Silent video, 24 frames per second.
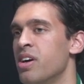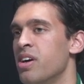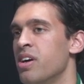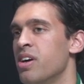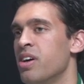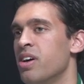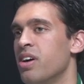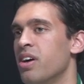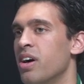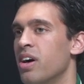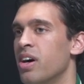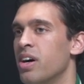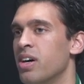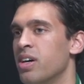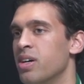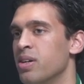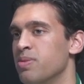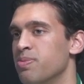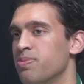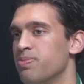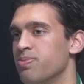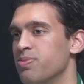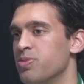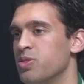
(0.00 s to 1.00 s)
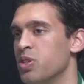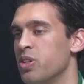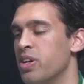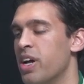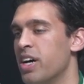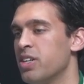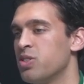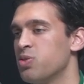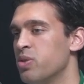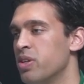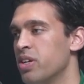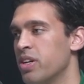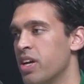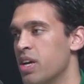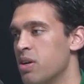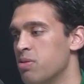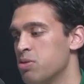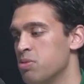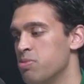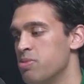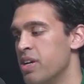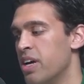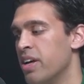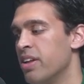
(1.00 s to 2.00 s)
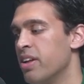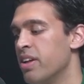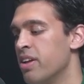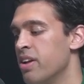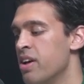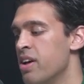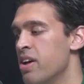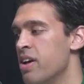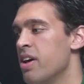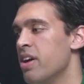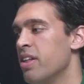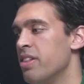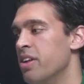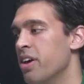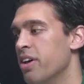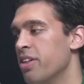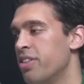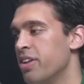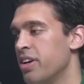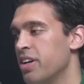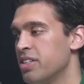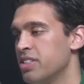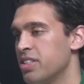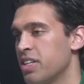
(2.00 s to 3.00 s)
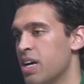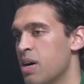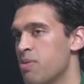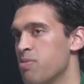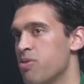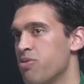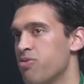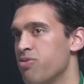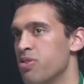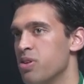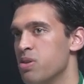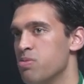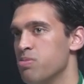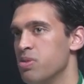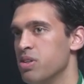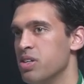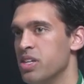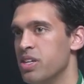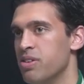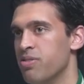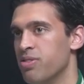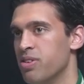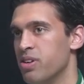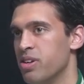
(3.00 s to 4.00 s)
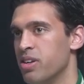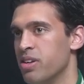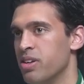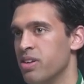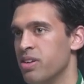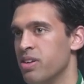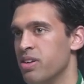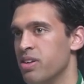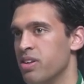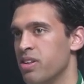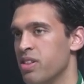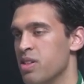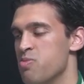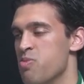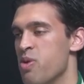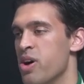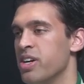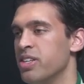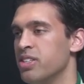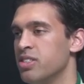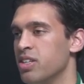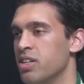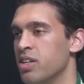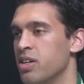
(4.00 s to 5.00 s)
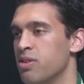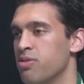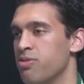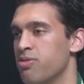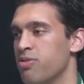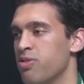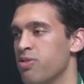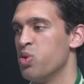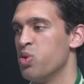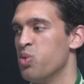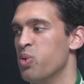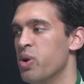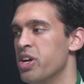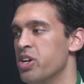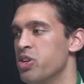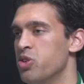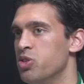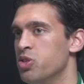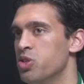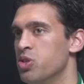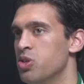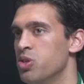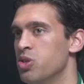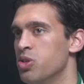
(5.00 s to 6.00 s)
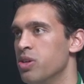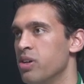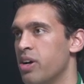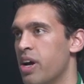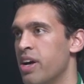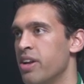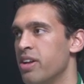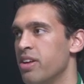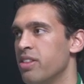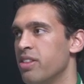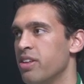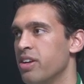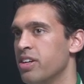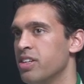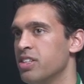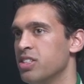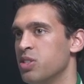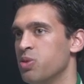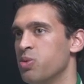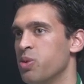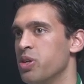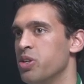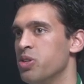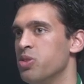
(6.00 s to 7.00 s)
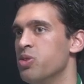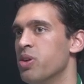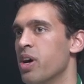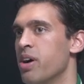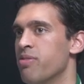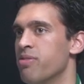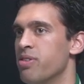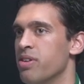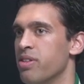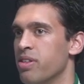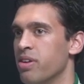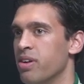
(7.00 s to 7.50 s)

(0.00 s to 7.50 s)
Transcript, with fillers: Mm-hmm. Um, so that's when it came to be. And then the other thing is like I'm a firm believer in the mindset of way you do anything is the way you do everything.